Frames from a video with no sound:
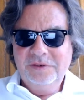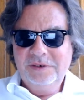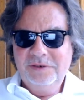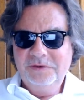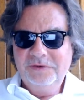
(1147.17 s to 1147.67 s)

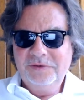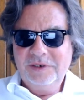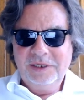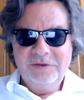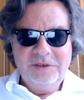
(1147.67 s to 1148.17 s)
looks
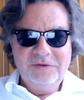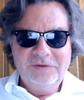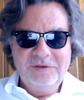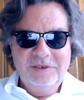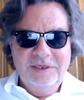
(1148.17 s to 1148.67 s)
like
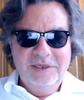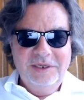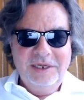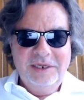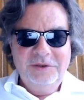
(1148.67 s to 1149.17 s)
this,
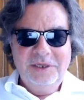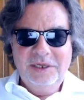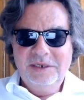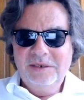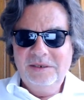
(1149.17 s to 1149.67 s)
and
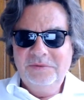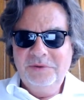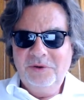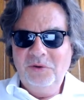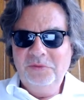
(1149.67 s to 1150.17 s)
again we
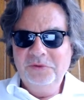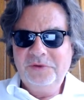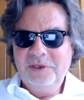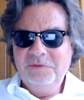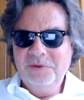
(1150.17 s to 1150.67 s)

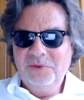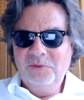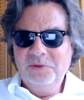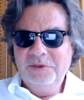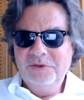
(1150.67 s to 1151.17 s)
almost have a
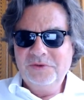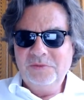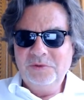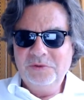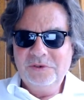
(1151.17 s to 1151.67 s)
normal
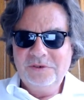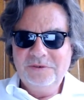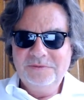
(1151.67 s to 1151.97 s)
distribution.